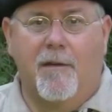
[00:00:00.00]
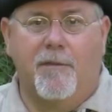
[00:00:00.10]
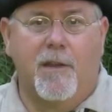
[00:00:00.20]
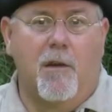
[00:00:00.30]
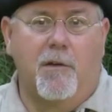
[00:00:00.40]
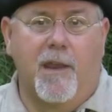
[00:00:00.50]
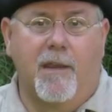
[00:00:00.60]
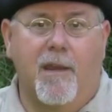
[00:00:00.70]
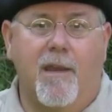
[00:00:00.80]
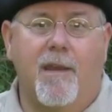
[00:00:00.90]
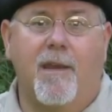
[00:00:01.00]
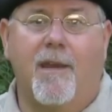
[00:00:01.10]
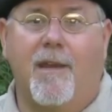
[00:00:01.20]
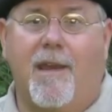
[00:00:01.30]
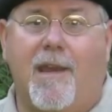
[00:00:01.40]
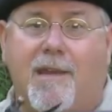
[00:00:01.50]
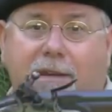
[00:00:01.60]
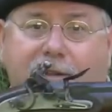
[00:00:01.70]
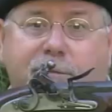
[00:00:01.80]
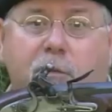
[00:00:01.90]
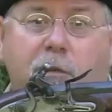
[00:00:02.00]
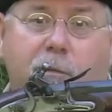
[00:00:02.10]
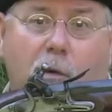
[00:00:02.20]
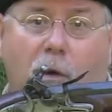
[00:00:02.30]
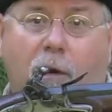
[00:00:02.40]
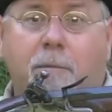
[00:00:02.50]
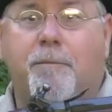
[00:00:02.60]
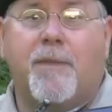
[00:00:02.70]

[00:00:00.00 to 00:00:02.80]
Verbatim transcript: of loading a smoothbore